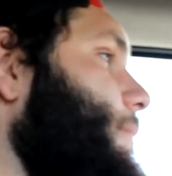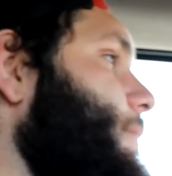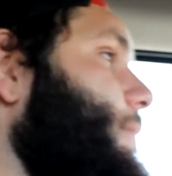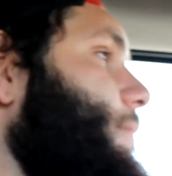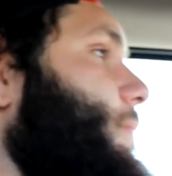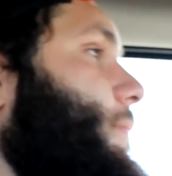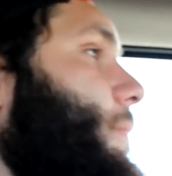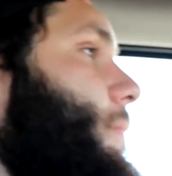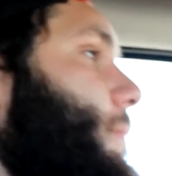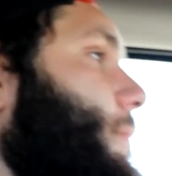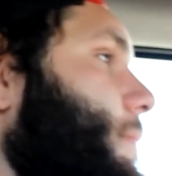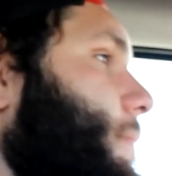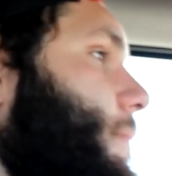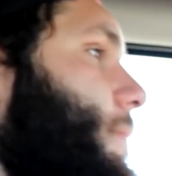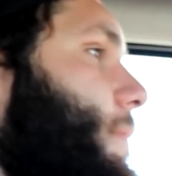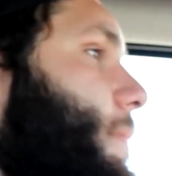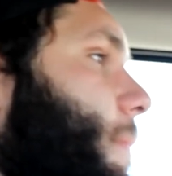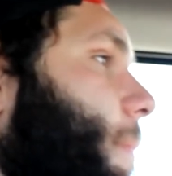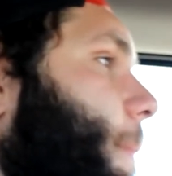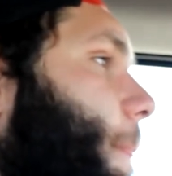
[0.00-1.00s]
But Russia would
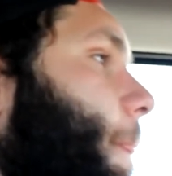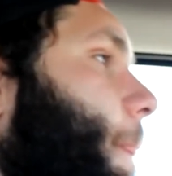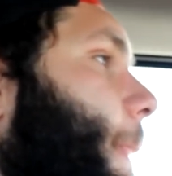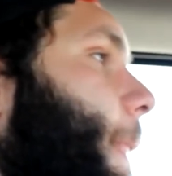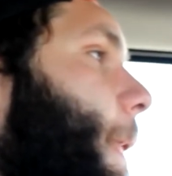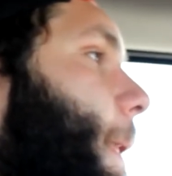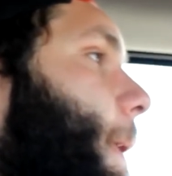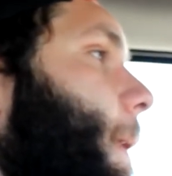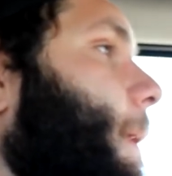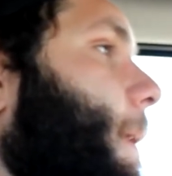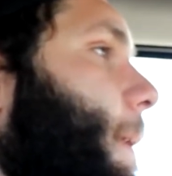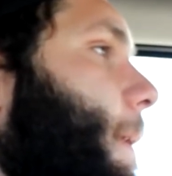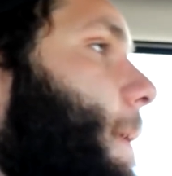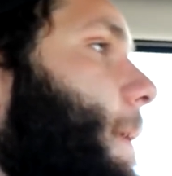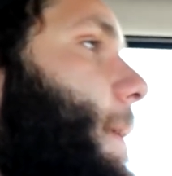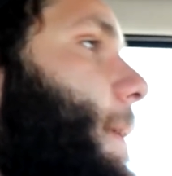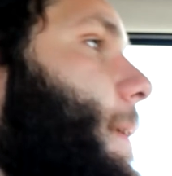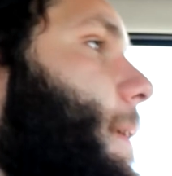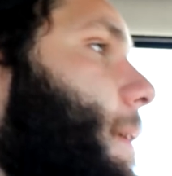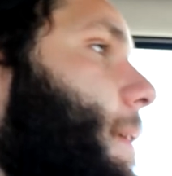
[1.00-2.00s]
count, yep. That's
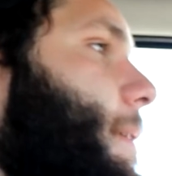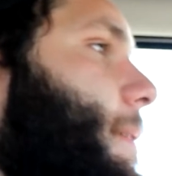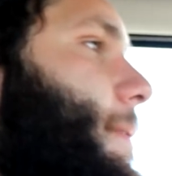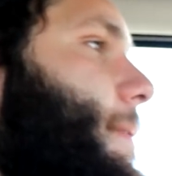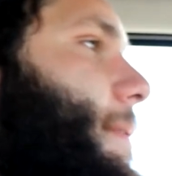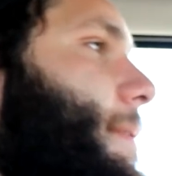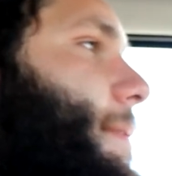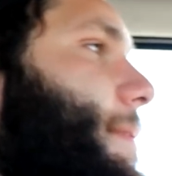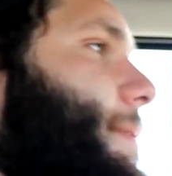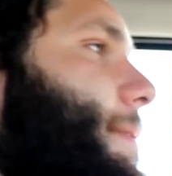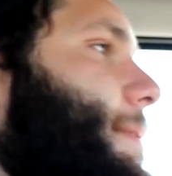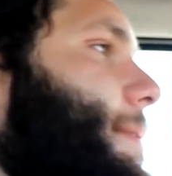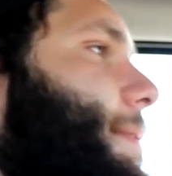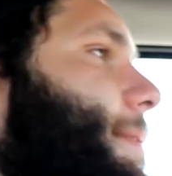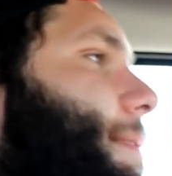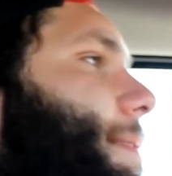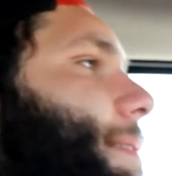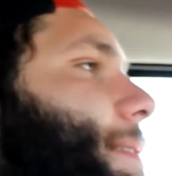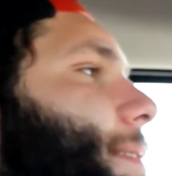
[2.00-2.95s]
partially in